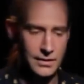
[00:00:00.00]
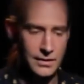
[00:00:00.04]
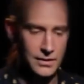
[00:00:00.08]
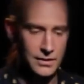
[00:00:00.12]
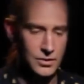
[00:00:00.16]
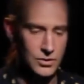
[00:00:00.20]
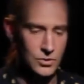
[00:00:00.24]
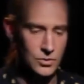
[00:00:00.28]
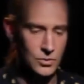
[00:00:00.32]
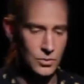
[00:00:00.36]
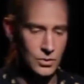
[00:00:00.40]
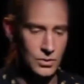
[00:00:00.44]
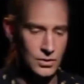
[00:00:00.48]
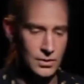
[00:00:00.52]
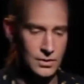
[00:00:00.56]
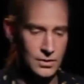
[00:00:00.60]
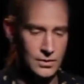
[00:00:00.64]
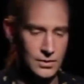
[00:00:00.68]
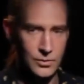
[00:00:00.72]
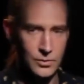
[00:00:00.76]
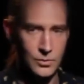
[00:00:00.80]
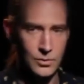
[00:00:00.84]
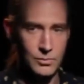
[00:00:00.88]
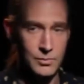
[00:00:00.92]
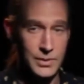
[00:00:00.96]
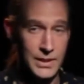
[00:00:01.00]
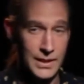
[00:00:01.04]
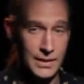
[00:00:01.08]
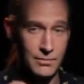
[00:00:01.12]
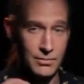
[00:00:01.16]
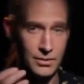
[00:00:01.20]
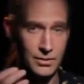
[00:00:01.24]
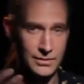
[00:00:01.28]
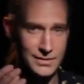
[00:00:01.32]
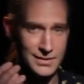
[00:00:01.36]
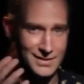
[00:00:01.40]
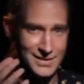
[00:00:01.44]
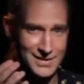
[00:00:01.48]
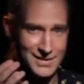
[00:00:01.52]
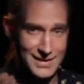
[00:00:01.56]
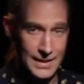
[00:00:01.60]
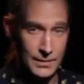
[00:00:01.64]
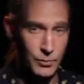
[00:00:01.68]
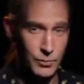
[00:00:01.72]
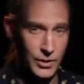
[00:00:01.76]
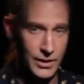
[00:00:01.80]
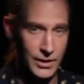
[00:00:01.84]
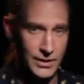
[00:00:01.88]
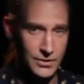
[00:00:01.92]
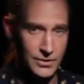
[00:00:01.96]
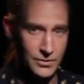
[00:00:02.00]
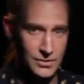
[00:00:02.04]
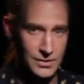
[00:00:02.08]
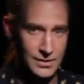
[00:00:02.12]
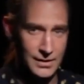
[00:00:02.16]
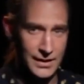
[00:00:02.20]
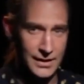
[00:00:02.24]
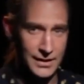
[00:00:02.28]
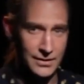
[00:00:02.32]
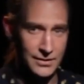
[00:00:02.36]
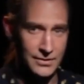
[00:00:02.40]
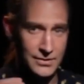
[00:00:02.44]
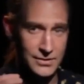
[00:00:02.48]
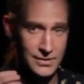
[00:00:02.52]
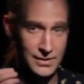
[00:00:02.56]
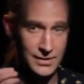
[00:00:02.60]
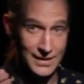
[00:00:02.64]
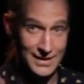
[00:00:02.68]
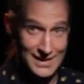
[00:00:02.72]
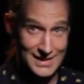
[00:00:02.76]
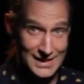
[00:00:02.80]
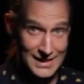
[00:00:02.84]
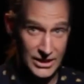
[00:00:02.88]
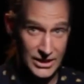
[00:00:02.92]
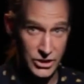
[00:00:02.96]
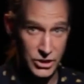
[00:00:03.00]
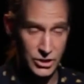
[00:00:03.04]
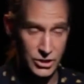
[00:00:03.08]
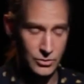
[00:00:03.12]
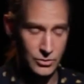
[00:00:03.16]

you will be able to separate those layers, and the scission